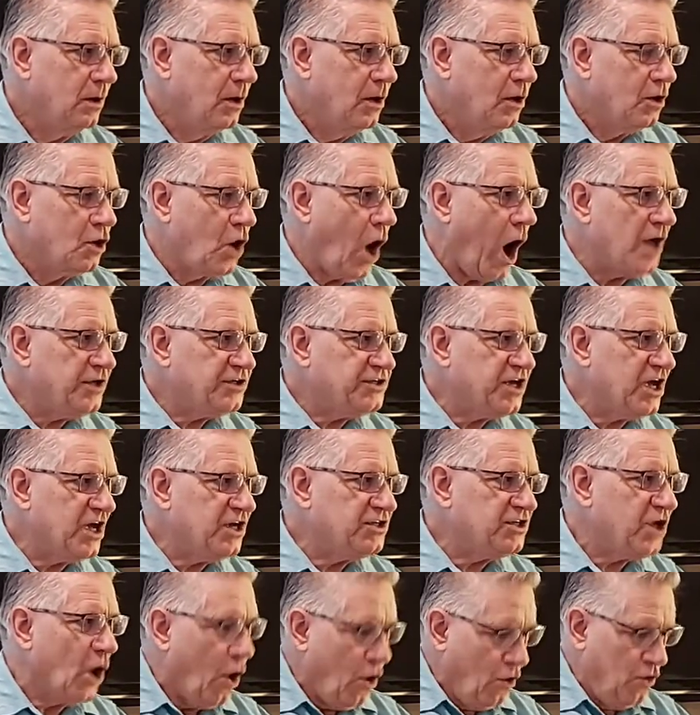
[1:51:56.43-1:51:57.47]
God says,
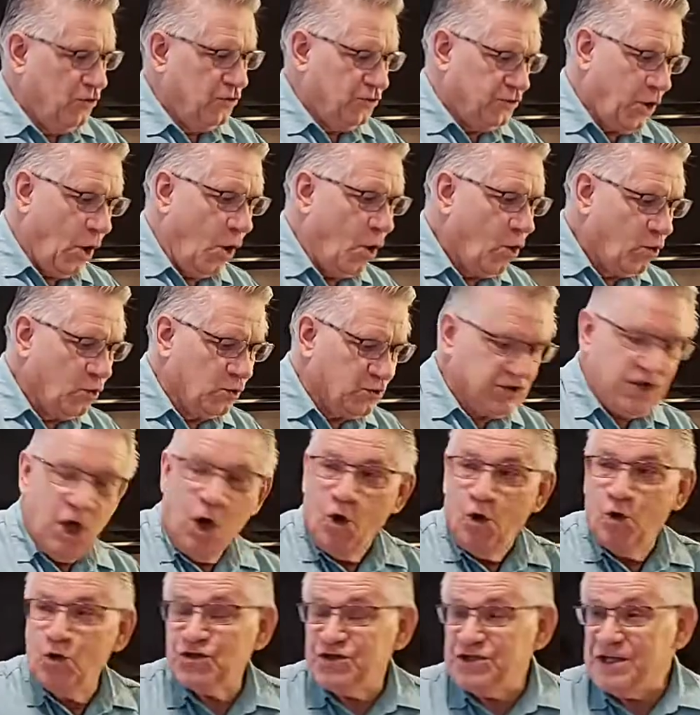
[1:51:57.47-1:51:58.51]
those
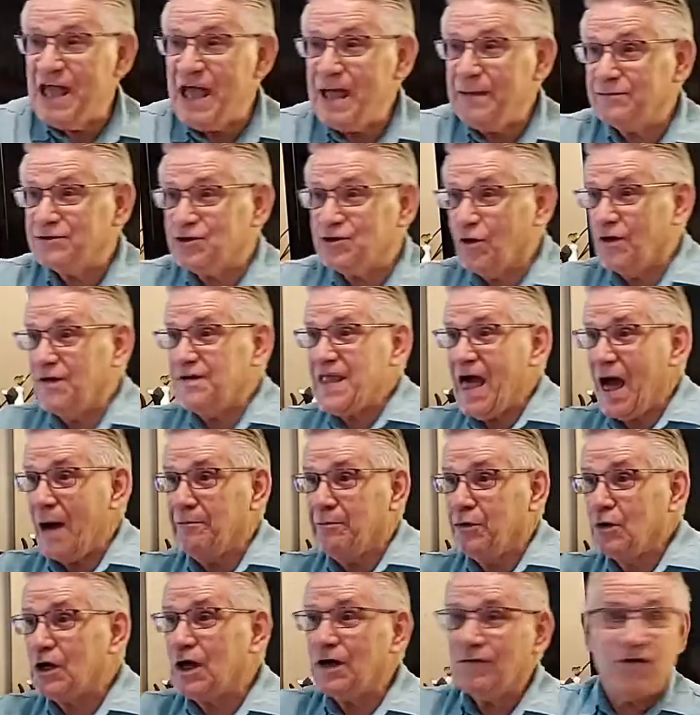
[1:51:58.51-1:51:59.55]
whose names are in that
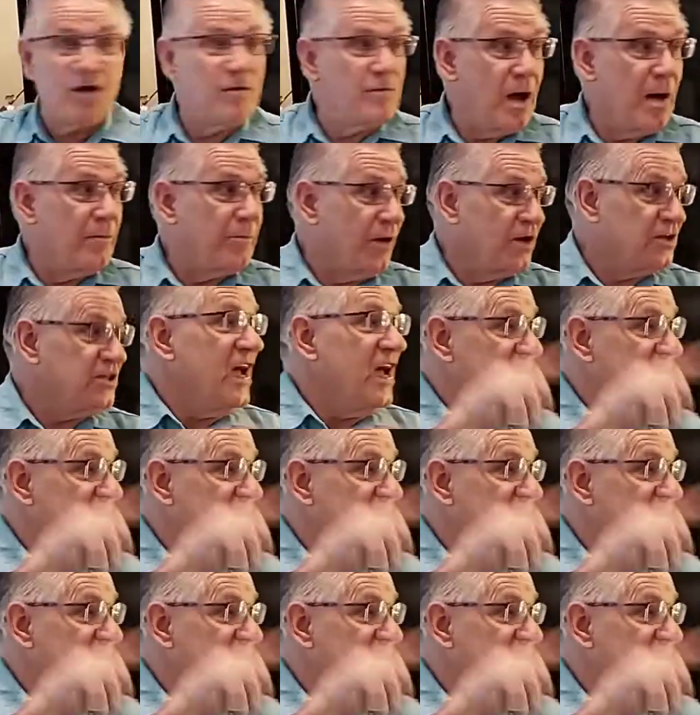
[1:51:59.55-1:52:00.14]
book of remembrance,